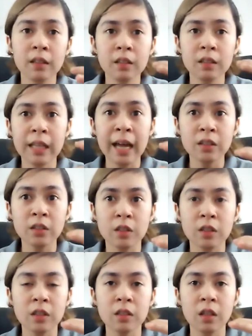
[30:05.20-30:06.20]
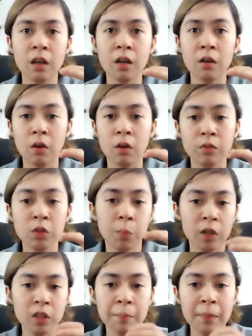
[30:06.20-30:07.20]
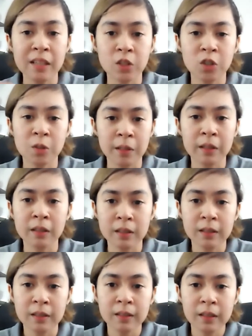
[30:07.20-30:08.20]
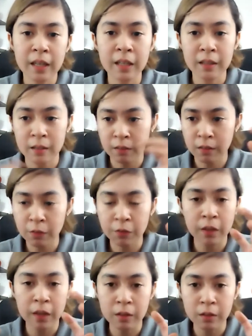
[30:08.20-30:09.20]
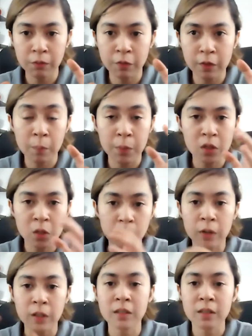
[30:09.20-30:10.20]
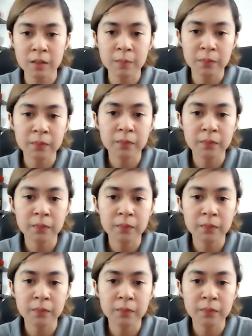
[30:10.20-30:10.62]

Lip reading: the standards of sports management in Philippine sports?